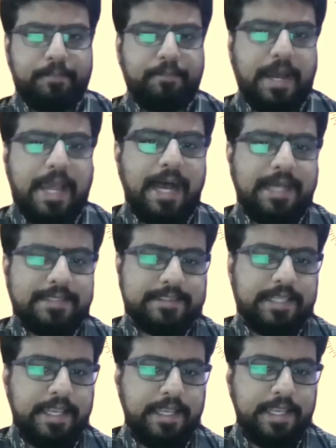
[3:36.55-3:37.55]
by
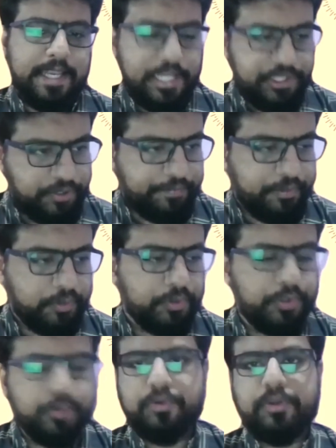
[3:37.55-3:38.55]
asking each of you,
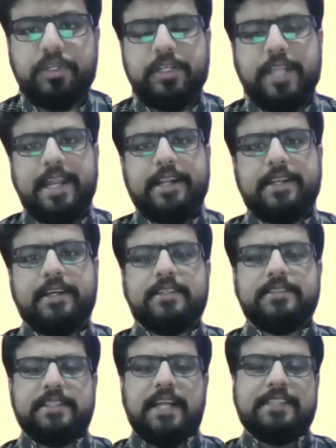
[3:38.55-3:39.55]
you could take
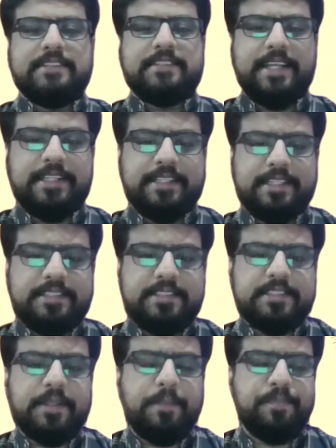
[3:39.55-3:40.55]
turns in answering
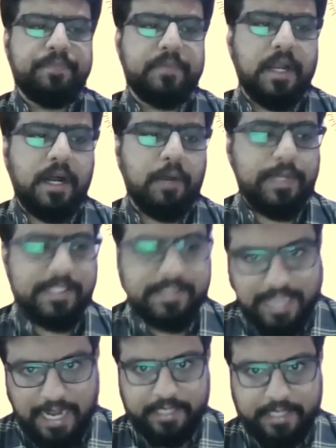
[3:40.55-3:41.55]
this. We'll
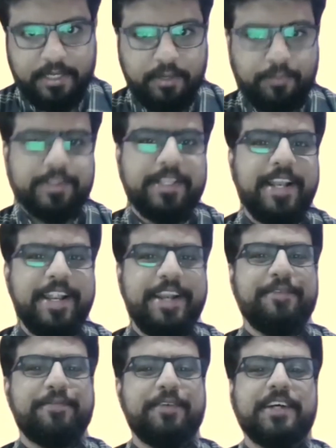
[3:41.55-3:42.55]
start with the
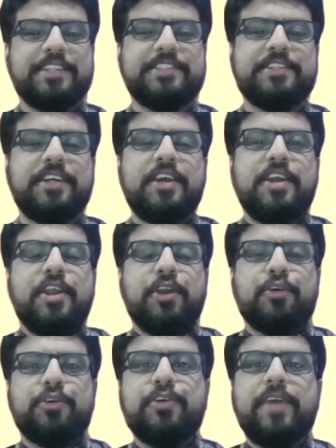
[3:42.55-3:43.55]
lady first.
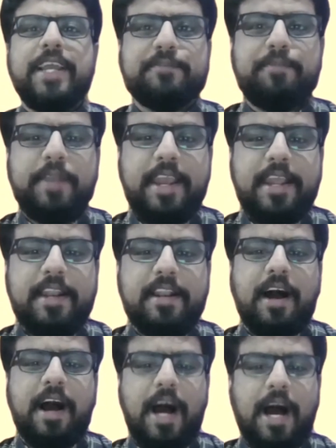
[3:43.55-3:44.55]
Could you explain
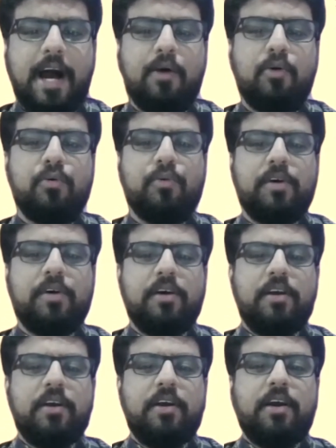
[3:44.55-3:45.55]
how
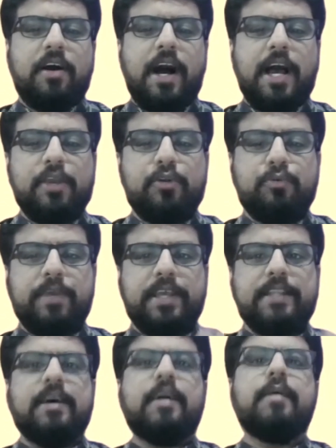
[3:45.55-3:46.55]

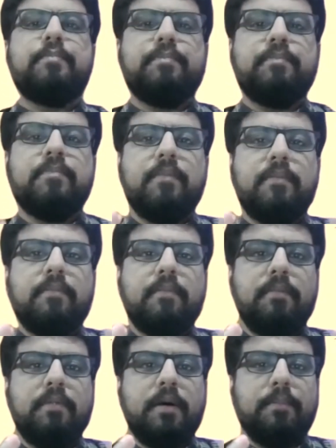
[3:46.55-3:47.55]
Ayurveda
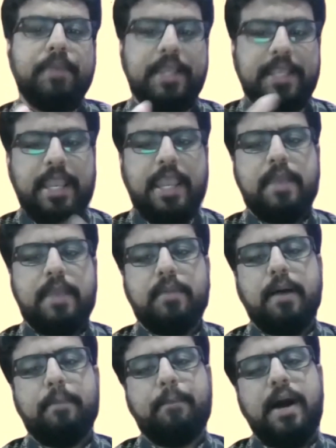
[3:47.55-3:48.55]
became
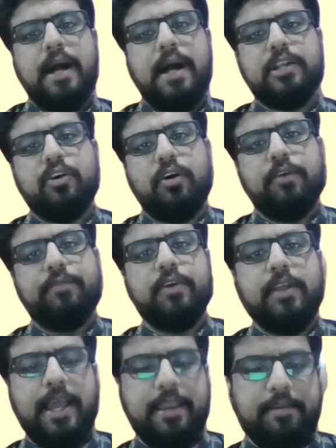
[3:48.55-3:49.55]
a part of
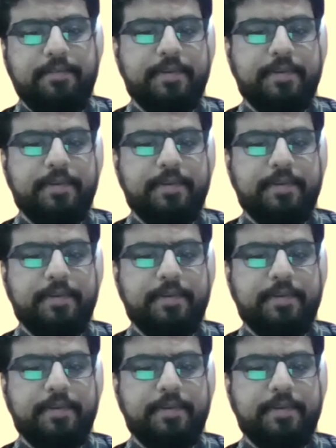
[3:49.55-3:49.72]
your life?